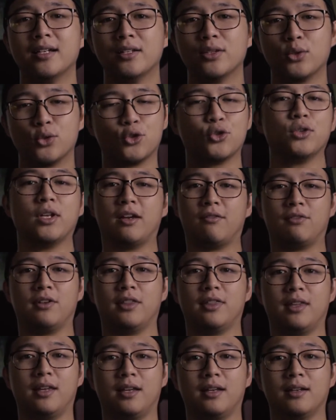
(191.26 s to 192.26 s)
to shoot
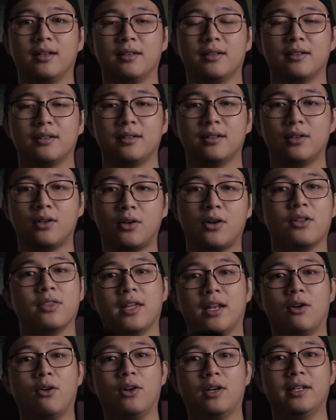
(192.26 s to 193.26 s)
everything on
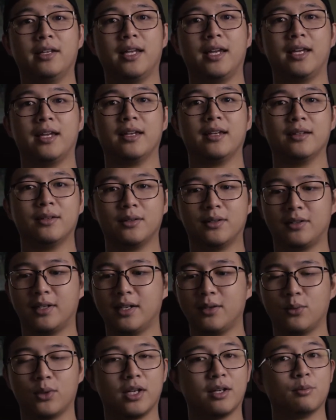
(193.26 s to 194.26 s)
that holiday,
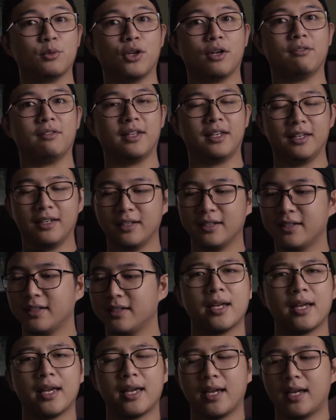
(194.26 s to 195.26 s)
alright, when I'm traveling.
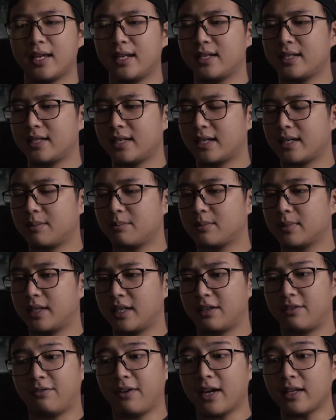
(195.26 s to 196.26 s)
And an
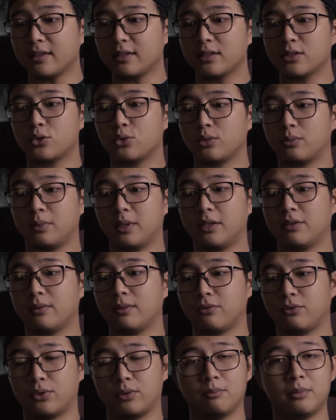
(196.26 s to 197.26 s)
advantage would be,
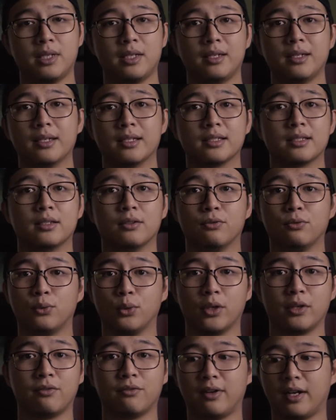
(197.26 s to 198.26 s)
for me, it's the
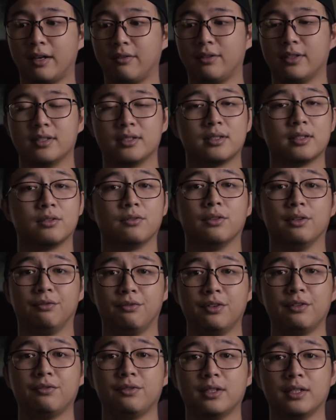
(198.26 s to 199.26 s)
45 instead of the
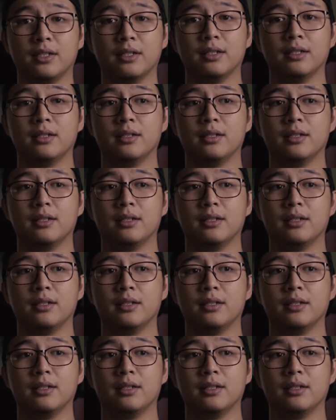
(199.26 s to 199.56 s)
50.